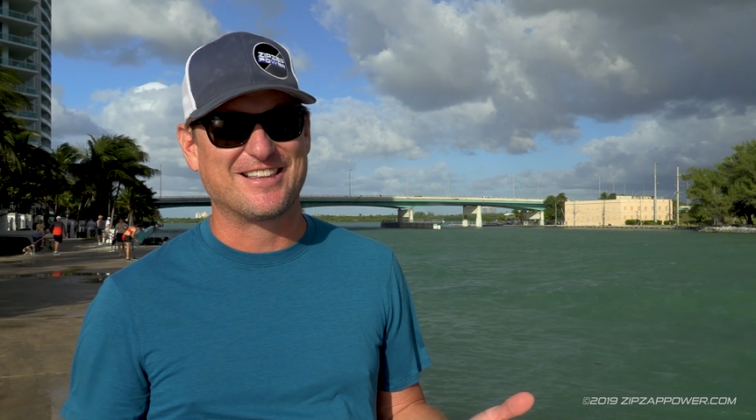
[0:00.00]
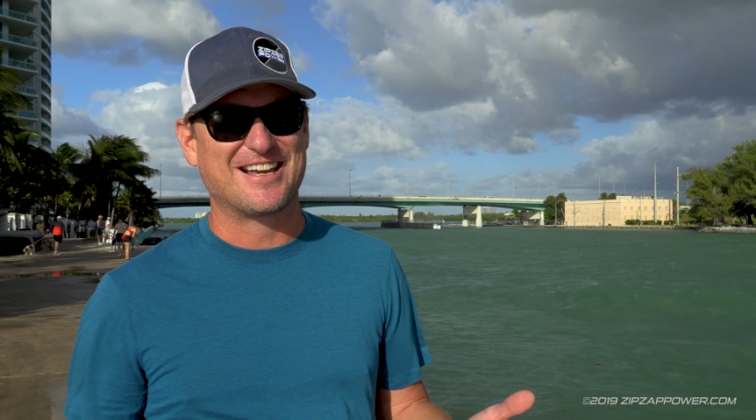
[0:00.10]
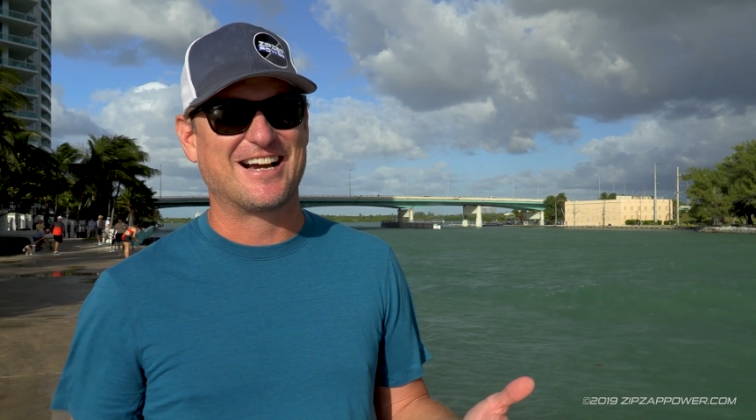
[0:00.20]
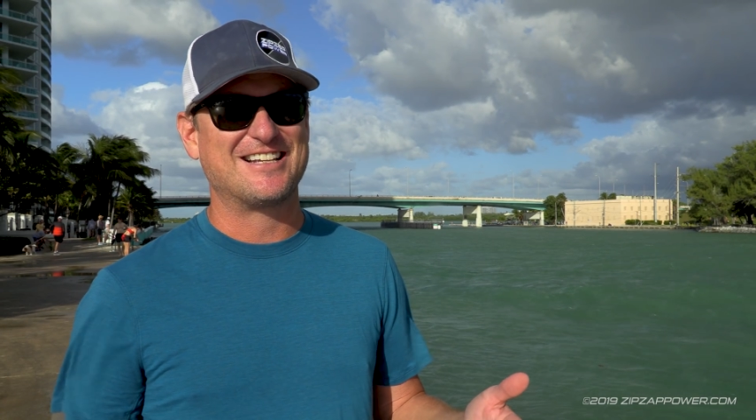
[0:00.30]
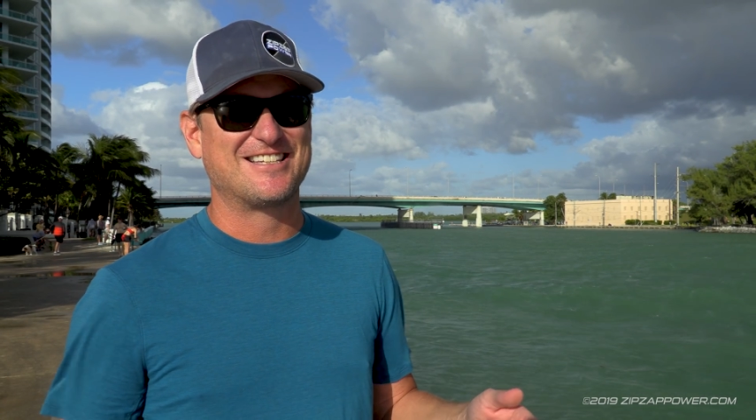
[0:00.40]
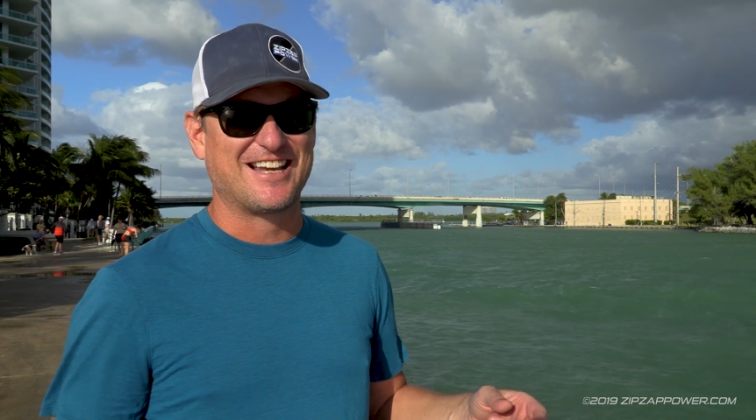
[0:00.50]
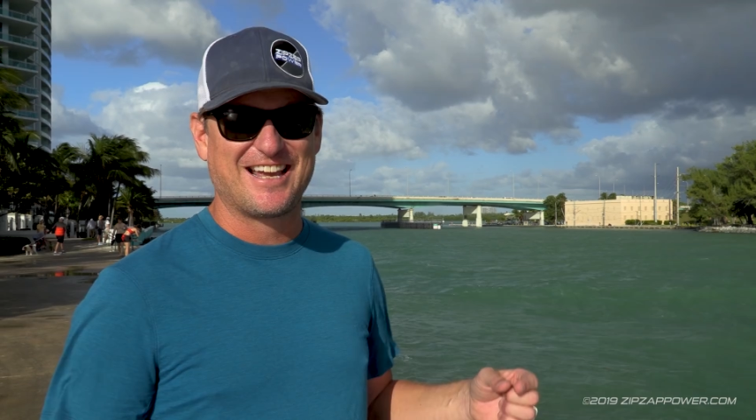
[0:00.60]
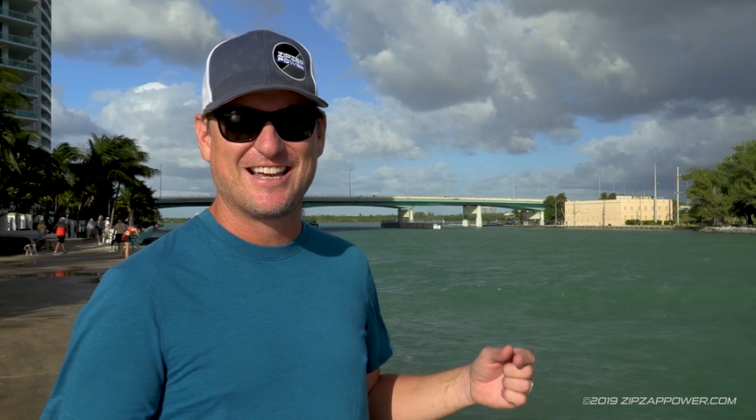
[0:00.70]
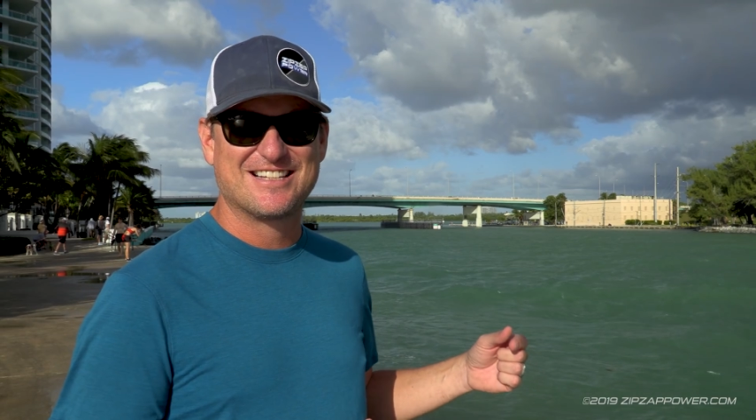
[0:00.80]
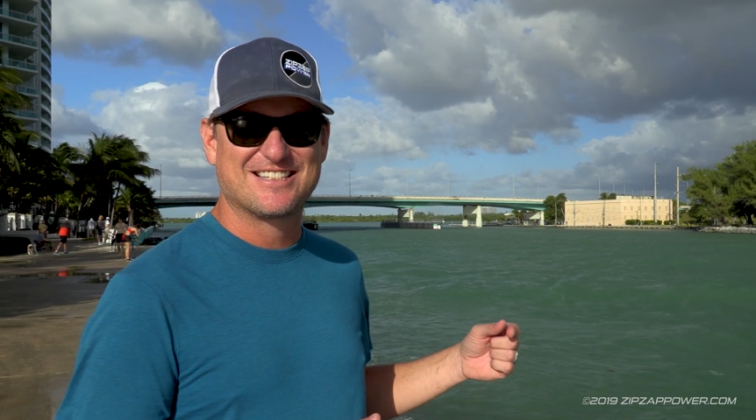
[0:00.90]
thing I see
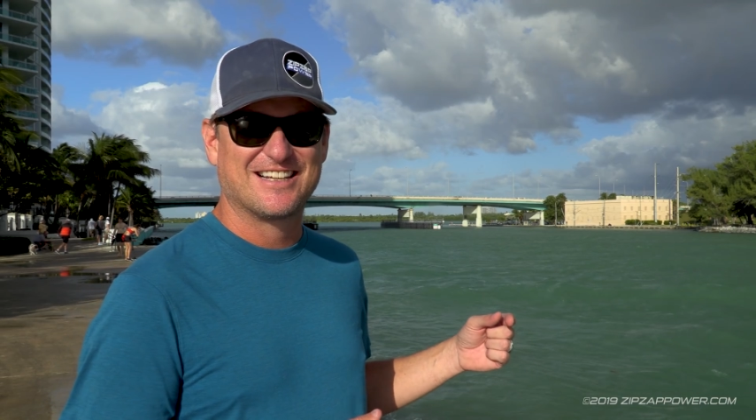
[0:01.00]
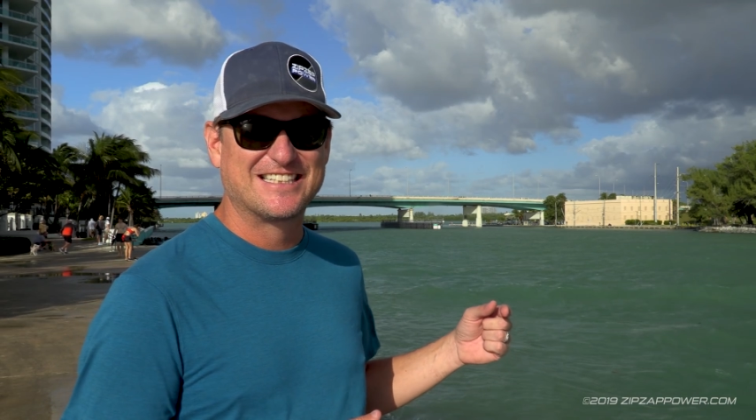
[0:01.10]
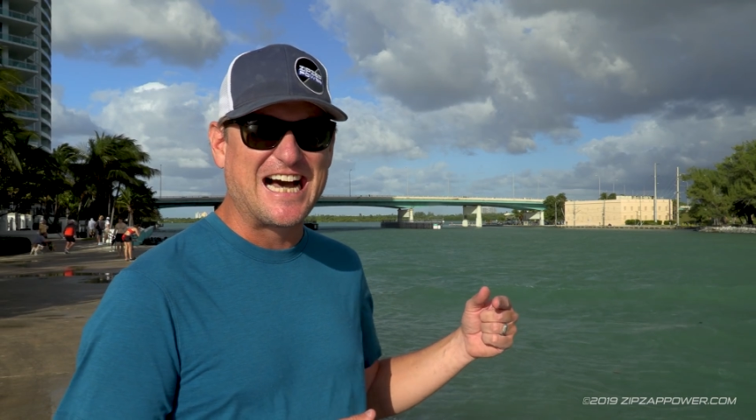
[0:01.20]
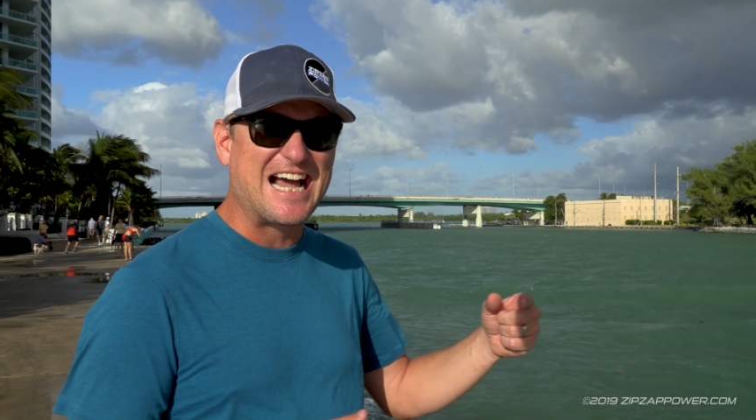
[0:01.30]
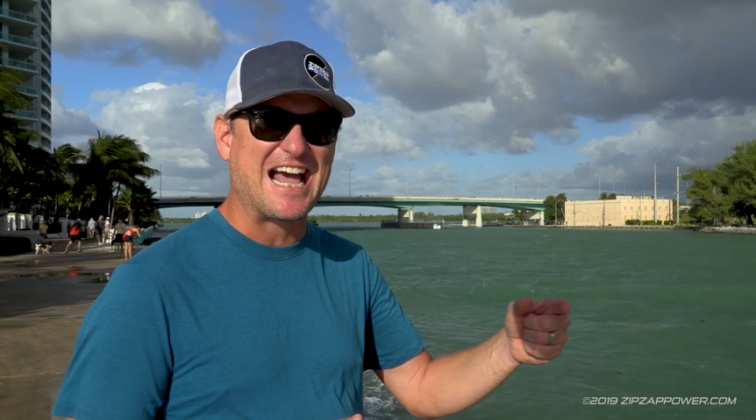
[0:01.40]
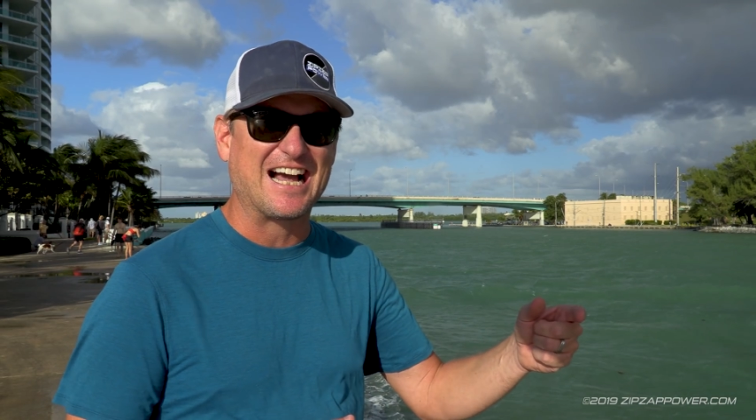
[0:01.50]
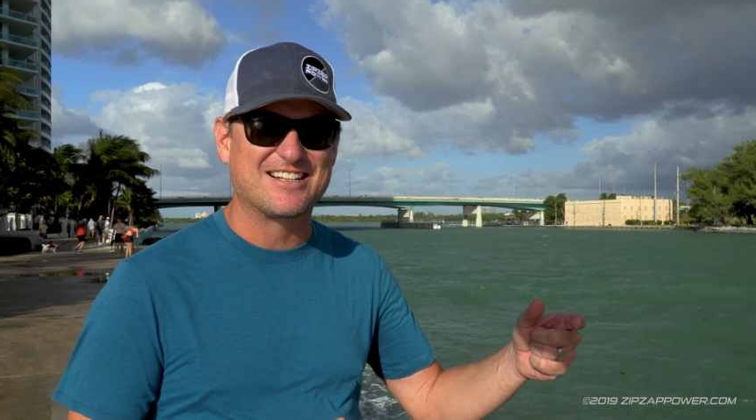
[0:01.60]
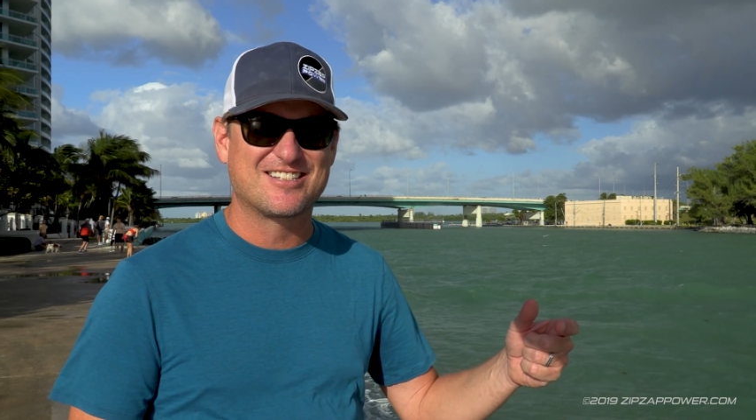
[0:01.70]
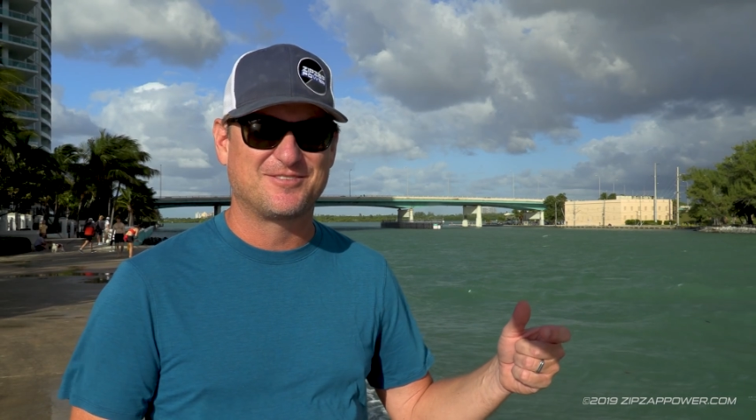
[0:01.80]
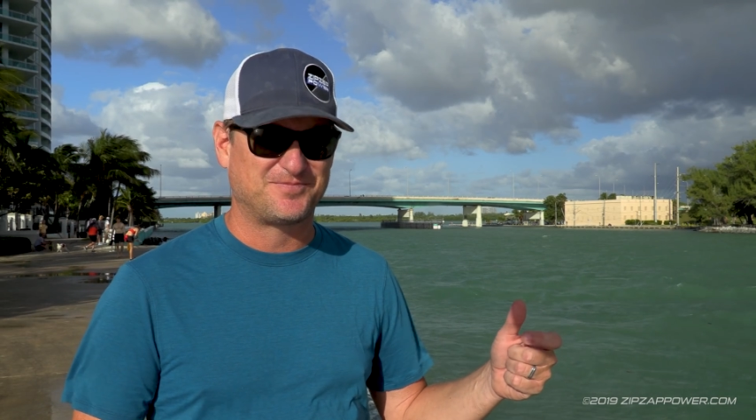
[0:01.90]
is kayaks.